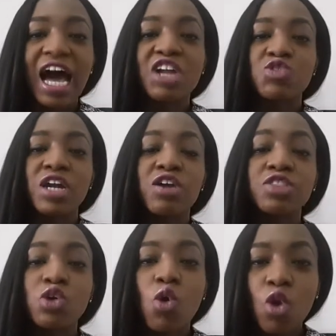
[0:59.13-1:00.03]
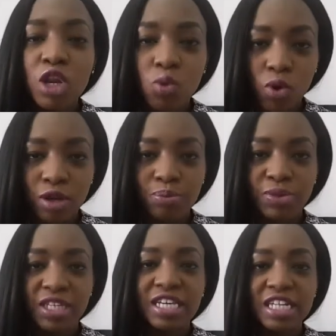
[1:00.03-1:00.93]
and you are not the only one
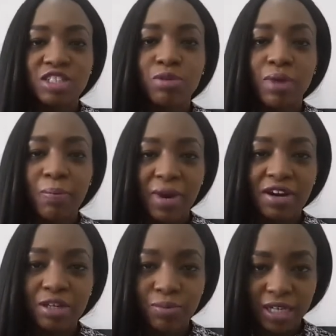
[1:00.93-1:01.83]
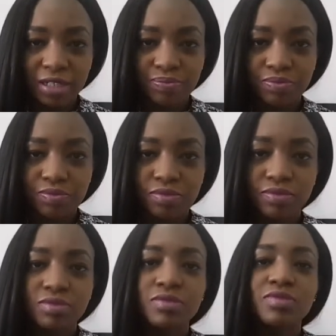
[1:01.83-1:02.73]
being hit on by married men.
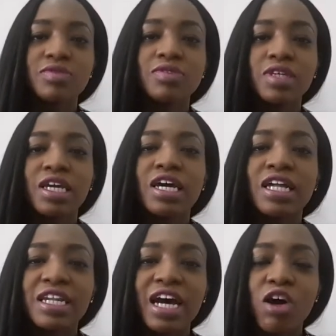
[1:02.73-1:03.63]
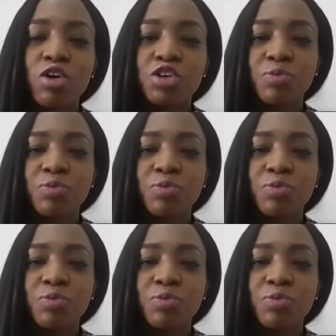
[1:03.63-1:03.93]
Now,